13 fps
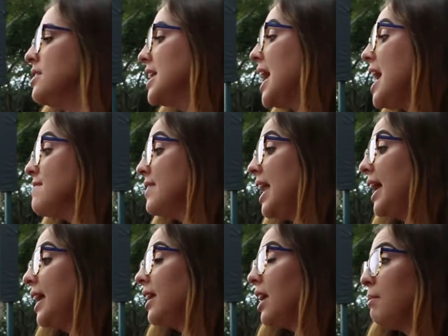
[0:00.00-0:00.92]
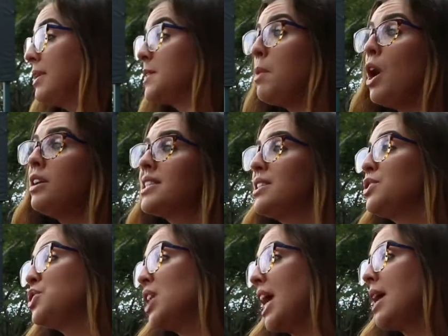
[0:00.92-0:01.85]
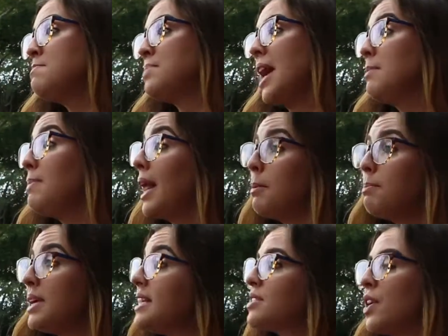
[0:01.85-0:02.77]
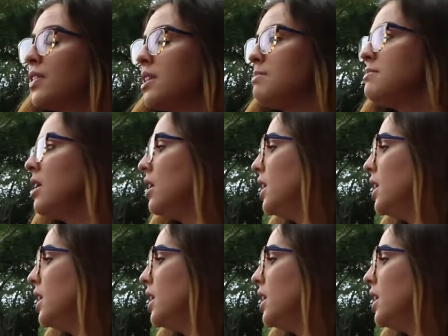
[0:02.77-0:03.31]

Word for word: They have like Miss Potts and Chip and Belle and Beast on them.